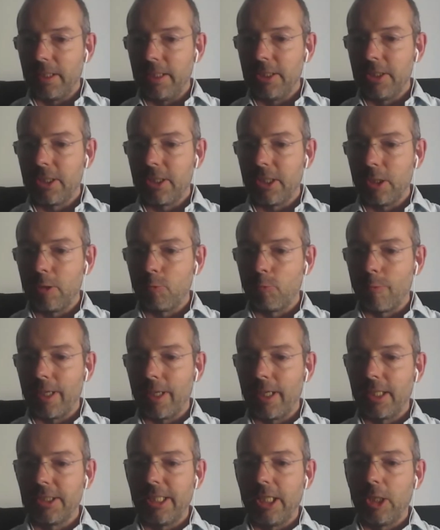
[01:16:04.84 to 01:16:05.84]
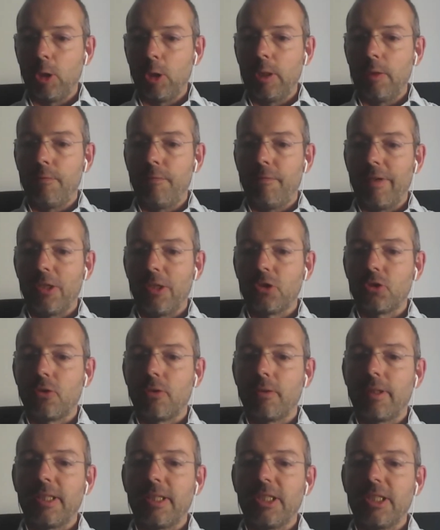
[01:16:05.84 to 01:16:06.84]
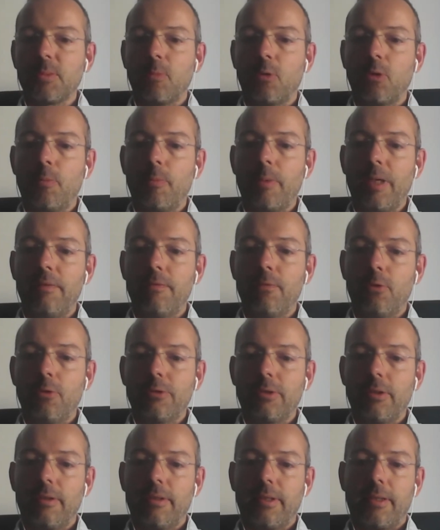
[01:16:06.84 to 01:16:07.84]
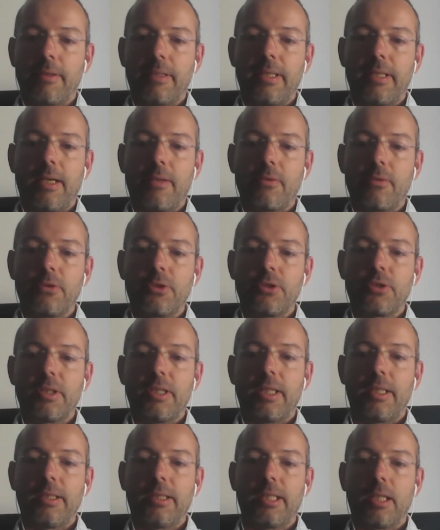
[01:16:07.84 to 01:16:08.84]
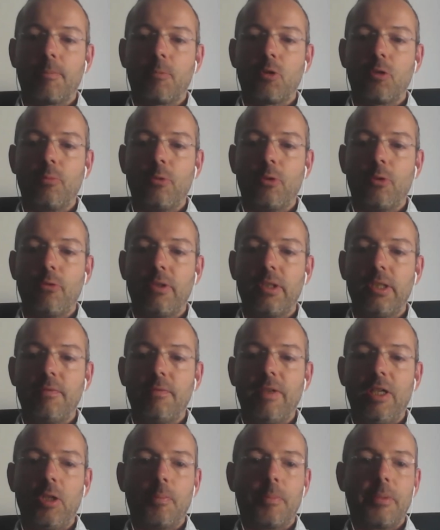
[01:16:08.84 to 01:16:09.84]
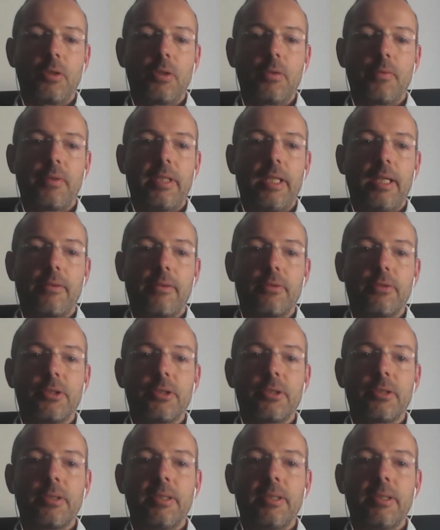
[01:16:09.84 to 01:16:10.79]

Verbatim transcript: is there one executive function that is more pivotal than the others and can promote the development of the others?